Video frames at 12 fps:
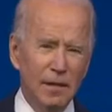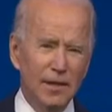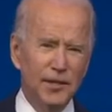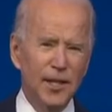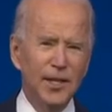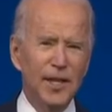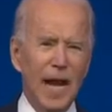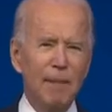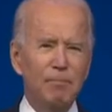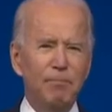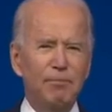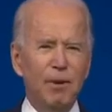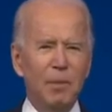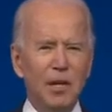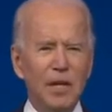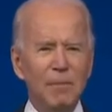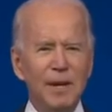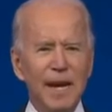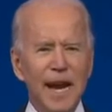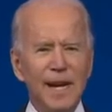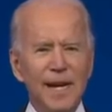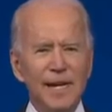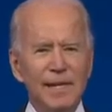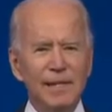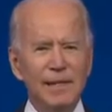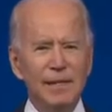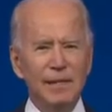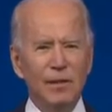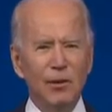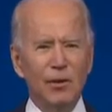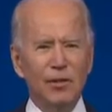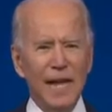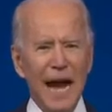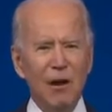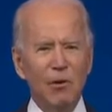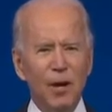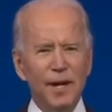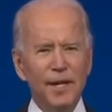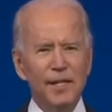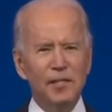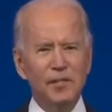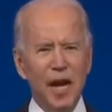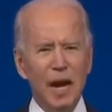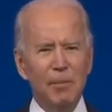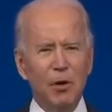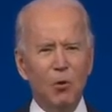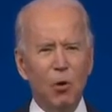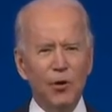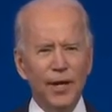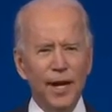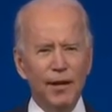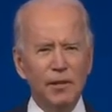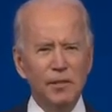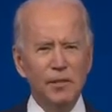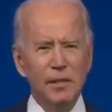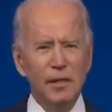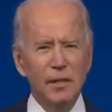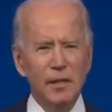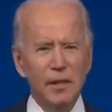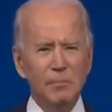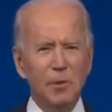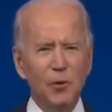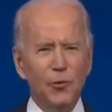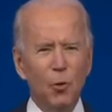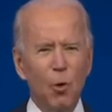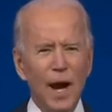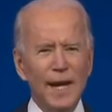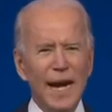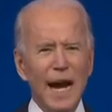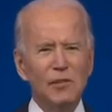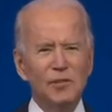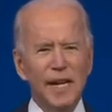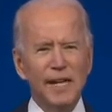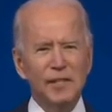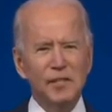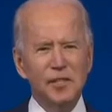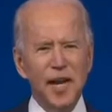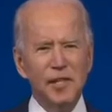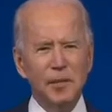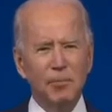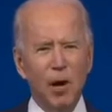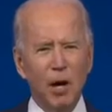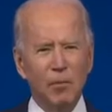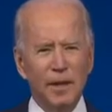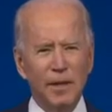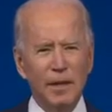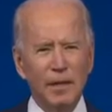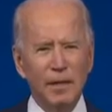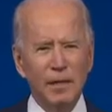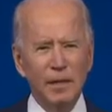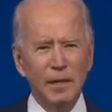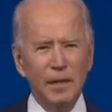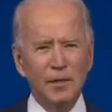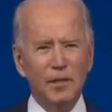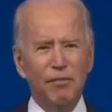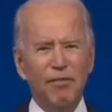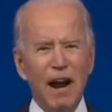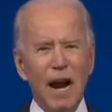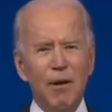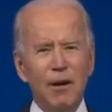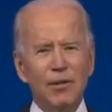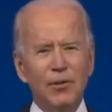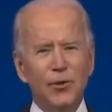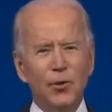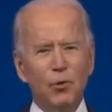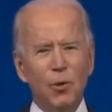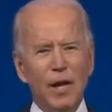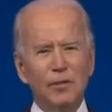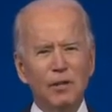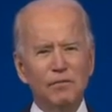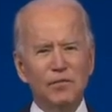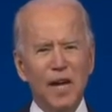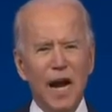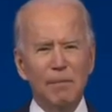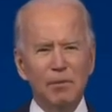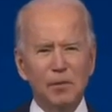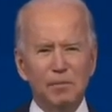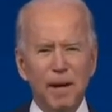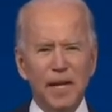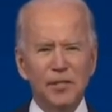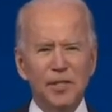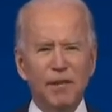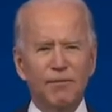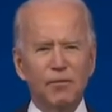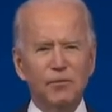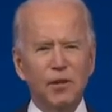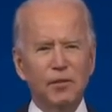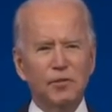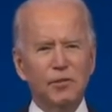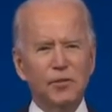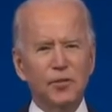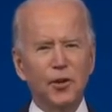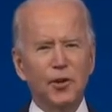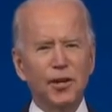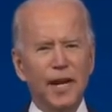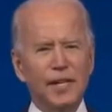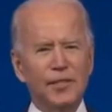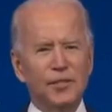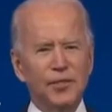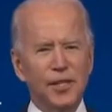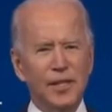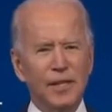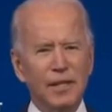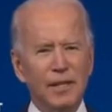It did that from eliminating or downgrading cyber coordinators in both the White House and at the State Department, to firing the director of Cyberspace and Infrastructure Security Agency,